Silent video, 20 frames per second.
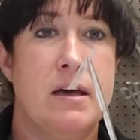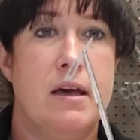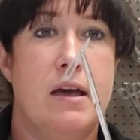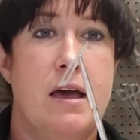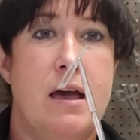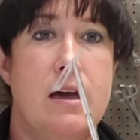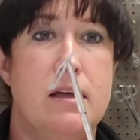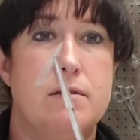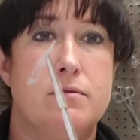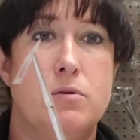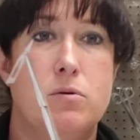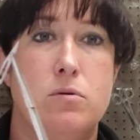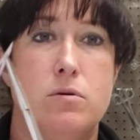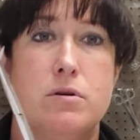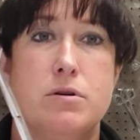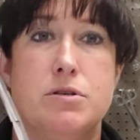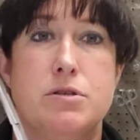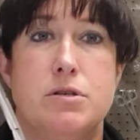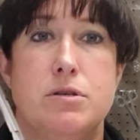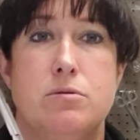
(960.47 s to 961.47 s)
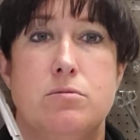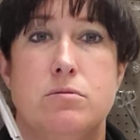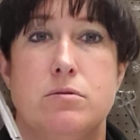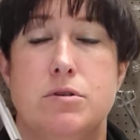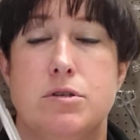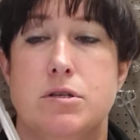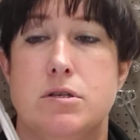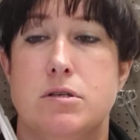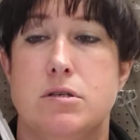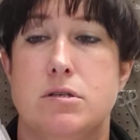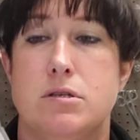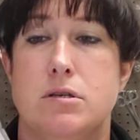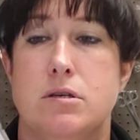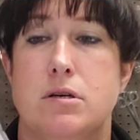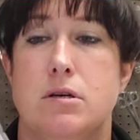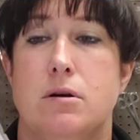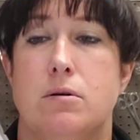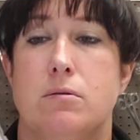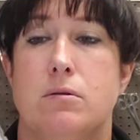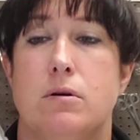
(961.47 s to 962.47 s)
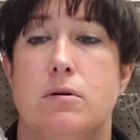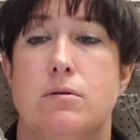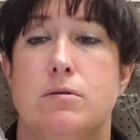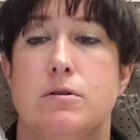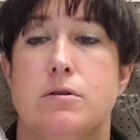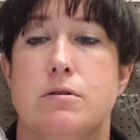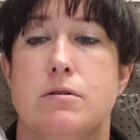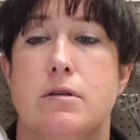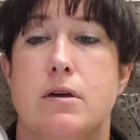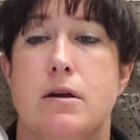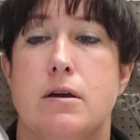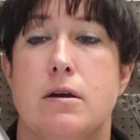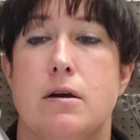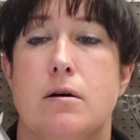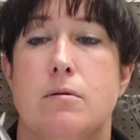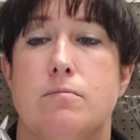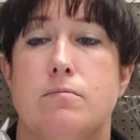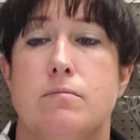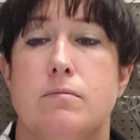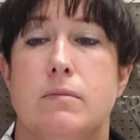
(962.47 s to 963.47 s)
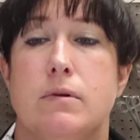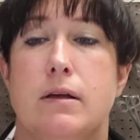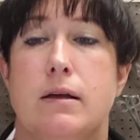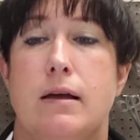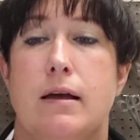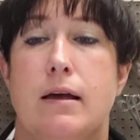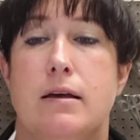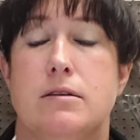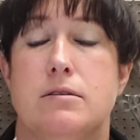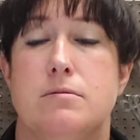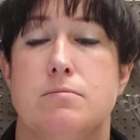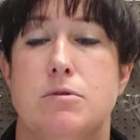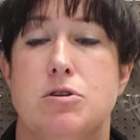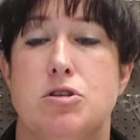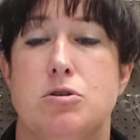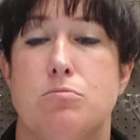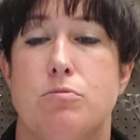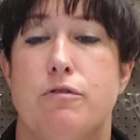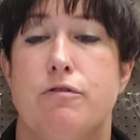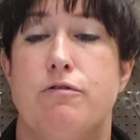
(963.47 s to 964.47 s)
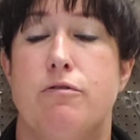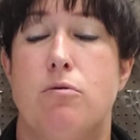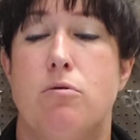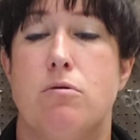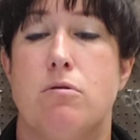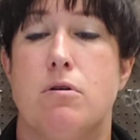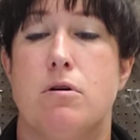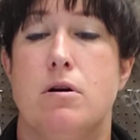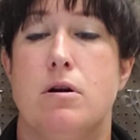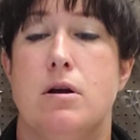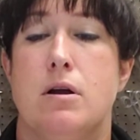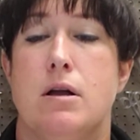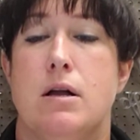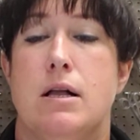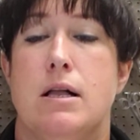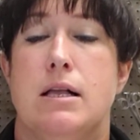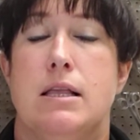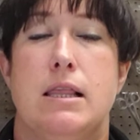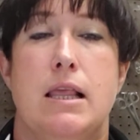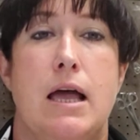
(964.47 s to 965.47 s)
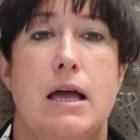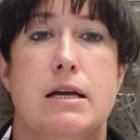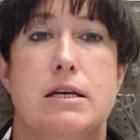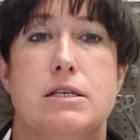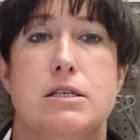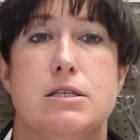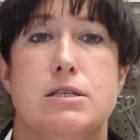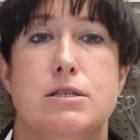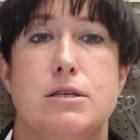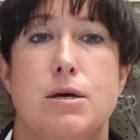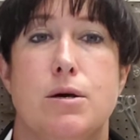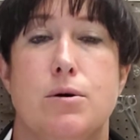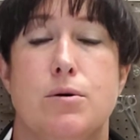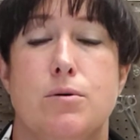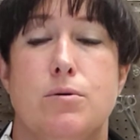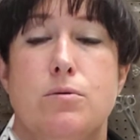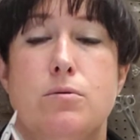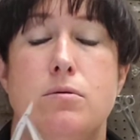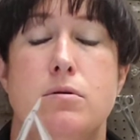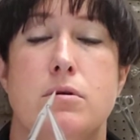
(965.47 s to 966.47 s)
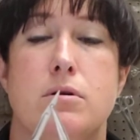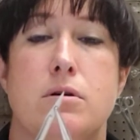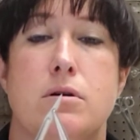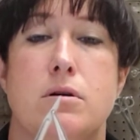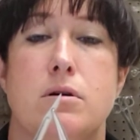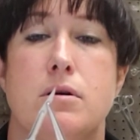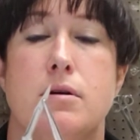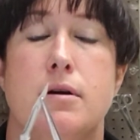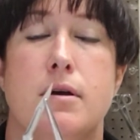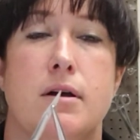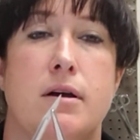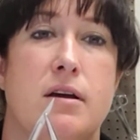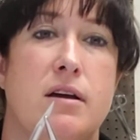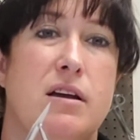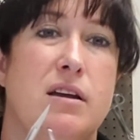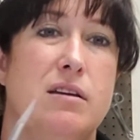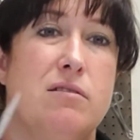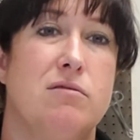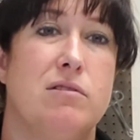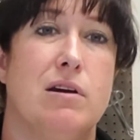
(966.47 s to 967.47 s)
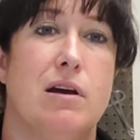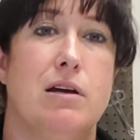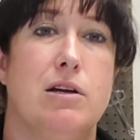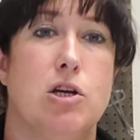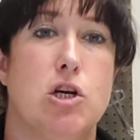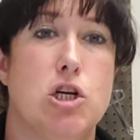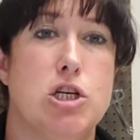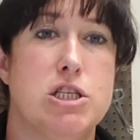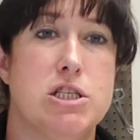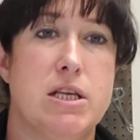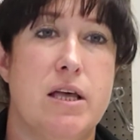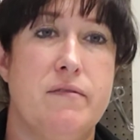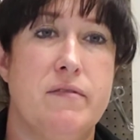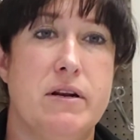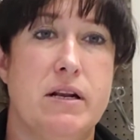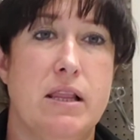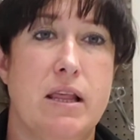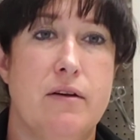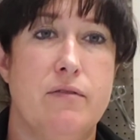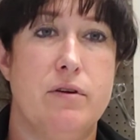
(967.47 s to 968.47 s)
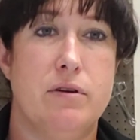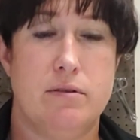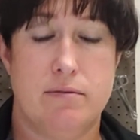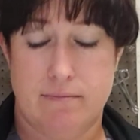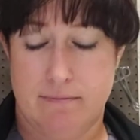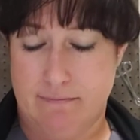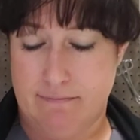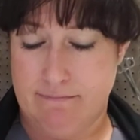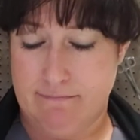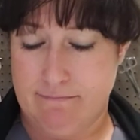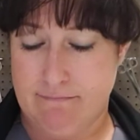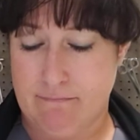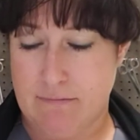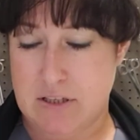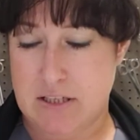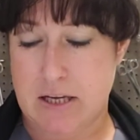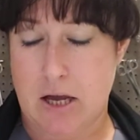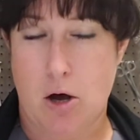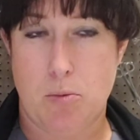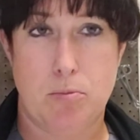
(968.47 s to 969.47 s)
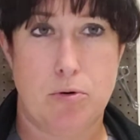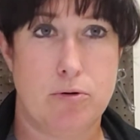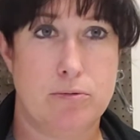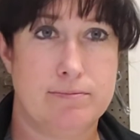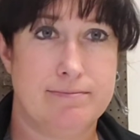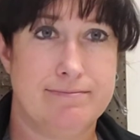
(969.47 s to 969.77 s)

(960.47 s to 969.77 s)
And of course you will just, load your thing up, as mentioned before, like so. You've got your 7-11 scalpel.